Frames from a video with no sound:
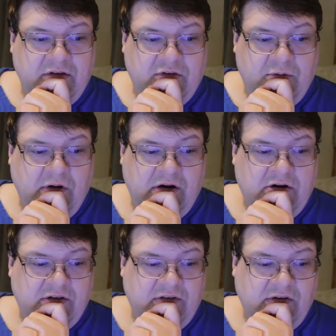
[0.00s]

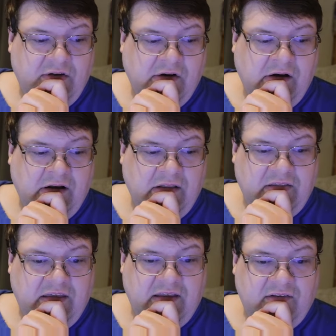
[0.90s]
200s on
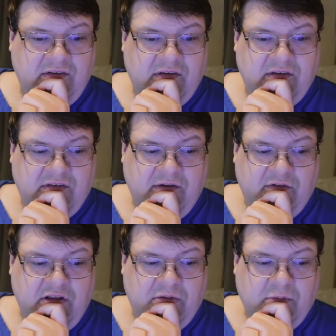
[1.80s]
these
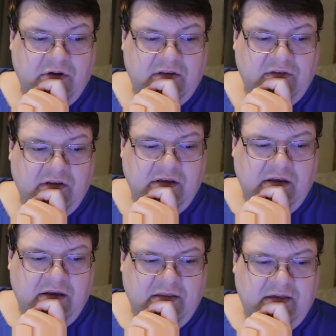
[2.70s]
73s.
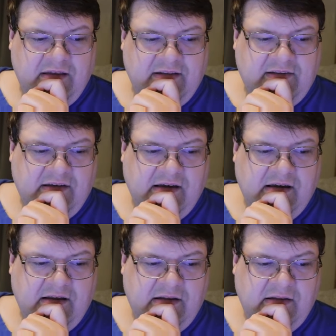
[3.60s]
I think that's
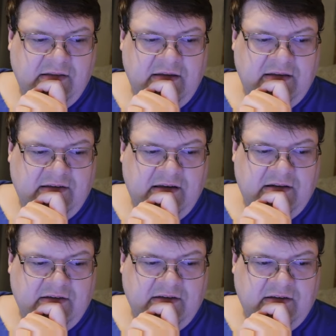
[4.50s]
it
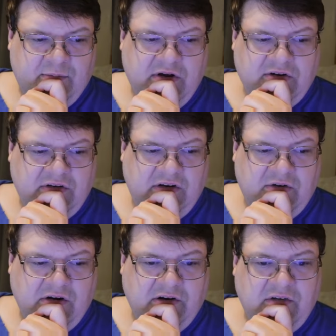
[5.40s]
in the specialty
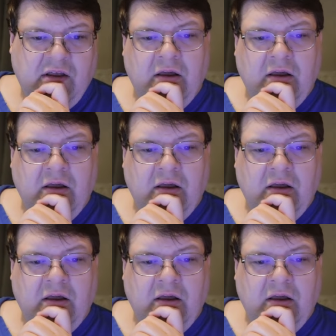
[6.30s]
triggers.